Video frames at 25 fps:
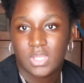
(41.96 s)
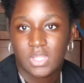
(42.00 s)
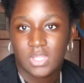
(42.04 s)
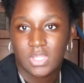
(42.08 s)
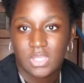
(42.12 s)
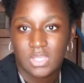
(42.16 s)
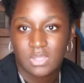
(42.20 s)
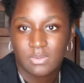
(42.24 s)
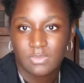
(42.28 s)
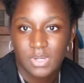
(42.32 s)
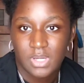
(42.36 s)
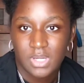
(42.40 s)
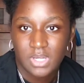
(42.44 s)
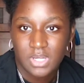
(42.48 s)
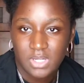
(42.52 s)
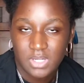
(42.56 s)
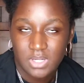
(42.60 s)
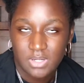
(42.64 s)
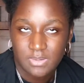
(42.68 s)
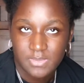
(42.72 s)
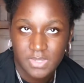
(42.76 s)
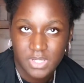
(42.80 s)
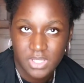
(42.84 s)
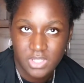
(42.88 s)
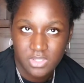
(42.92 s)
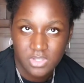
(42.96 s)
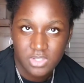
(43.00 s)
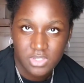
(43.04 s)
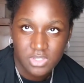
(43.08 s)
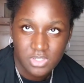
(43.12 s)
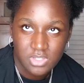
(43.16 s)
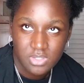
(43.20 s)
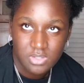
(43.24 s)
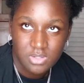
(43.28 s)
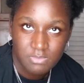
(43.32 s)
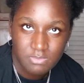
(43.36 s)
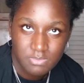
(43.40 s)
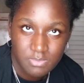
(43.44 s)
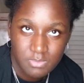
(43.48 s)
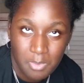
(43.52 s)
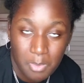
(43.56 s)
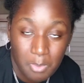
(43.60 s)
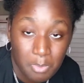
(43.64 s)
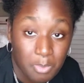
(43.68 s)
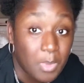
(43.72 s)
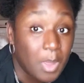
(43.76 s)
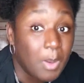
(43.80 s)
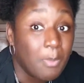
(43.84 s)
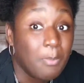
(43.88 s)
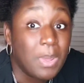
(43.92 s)
and then my um, other
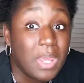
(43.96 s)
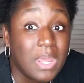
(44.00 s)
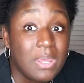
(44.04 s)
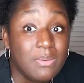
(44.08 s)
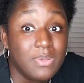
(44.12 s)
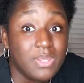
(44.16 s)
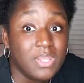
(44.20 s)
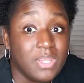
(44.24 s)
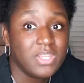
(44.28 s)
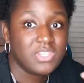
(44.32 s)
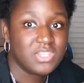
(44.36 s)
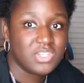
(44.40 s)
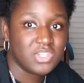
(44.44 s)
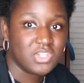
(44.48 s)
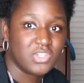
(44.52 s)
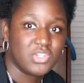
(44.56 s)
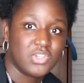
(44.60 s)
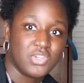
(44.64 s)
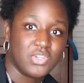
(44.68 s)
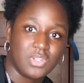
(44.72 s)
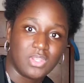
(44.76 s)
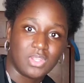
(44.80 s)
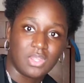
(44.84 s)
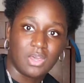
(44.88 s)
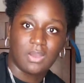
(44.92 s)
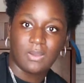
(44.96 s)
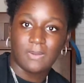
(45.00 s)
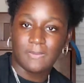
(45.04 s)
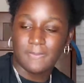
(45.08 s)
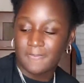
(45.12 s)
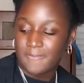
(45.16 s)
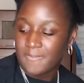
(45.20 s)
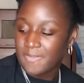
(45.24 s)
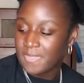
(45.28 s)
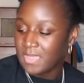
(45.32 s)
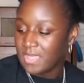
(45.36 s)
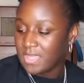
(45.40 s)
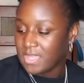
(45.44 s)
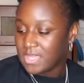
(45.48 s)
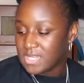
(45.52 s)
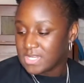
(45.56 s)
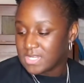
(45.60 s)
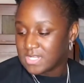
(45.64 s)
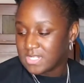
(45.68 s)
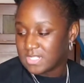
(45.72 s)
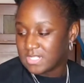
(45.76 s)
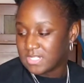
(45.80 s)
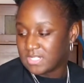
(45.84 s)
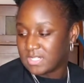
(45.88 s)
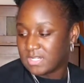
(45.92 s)
the baby sister-in-law.
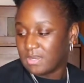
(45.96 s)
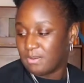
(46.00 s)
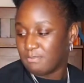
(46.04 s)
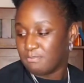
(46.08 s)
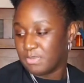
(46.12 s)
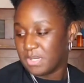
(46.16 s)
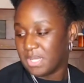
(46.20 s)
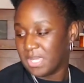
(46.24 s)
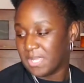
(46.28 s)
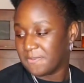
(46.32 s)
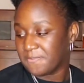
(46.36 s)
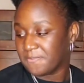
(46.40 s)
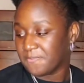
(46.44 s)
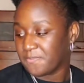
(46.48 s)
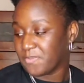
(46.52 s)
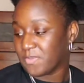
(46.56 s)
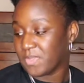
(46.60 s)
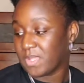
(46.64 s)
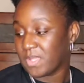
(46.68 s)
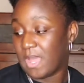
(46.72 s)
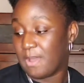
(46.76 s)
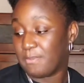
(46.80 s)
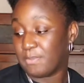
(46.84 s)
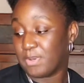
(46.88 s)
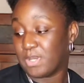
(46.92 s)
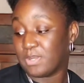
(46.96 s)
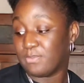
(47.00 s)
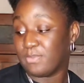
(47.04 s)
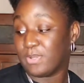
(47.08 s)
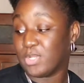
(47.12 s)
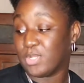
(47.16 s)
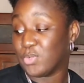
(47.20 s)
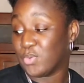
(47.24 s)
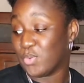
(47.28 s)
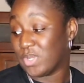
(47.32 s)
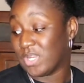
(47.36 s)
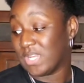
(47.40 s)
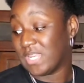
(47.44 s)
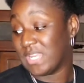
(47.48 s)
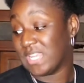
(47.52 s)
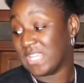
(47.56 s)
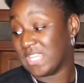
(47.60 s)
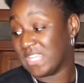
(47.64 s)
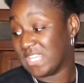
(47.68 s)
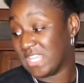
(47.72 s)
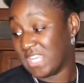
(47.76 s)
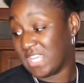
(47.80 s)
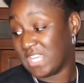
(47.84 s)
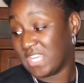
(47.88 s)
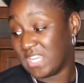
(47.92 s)
Um, but I'm gonna be doing
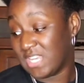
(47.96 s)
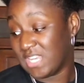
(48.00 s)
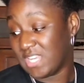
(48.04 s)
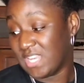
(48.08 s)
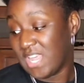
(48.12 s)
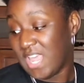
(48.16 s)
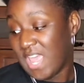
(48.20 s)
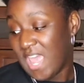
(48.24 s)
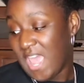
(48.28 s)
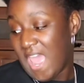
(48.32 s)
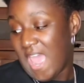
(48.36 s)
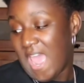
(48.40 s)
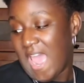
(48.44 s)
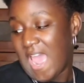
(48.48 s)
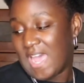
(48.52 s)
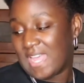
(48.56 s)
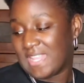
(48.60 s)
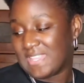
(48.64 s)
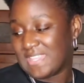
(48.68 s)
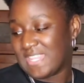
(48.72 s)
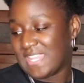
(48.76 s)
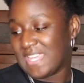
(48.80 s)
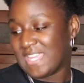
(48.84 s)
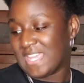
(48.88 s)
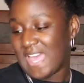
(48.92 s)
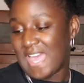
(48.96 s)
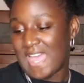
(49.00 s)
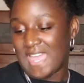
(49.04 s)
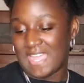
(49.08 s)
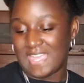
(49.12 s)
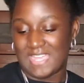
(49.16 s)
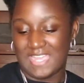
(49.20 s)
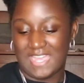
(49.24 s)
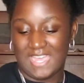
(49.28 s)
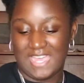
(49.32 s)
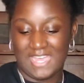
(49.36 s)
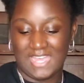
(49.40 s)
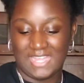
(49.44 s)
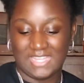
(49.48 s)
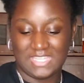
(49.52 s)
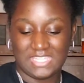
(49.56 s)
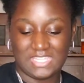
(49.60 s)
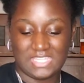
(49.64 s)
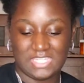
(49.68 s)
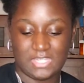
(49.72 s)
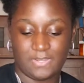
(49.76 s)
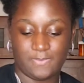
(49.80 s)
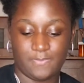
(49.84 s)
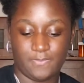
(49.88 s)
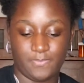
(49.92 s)
it again. I think I got
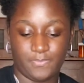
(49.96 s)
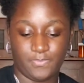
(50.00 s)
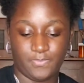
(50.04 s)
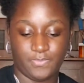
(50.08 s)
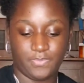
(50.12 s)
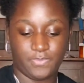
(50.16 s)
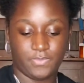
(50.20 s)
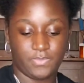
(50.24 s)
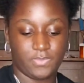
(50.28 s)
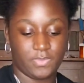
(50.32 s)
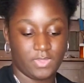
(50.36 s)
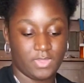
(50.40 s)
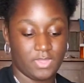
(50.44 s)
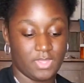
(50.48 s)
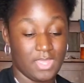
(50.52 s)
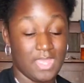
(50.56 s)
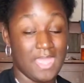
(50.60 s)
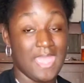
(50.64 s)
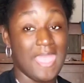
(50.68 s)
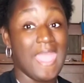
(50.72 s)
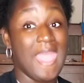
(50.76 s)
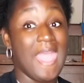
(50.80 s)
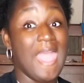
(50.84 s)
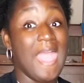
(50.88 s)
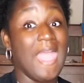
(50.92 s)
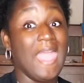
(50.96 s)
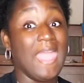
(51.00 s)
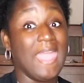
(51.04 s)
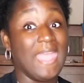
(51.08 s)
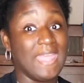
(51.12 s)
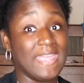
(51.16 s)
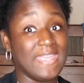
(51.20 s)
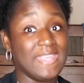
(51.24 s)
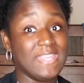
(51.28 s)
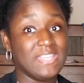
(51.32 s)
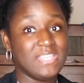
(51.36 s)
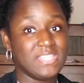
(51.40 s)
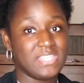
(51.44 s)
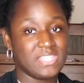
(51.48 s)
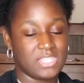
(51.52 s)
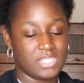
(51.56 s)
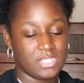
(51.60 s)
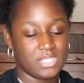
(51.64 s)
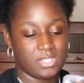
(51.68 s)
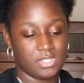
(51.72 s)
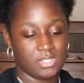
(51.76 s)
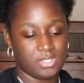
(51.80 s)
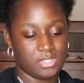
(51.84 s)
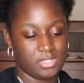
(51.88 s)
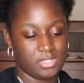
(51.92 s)
eight.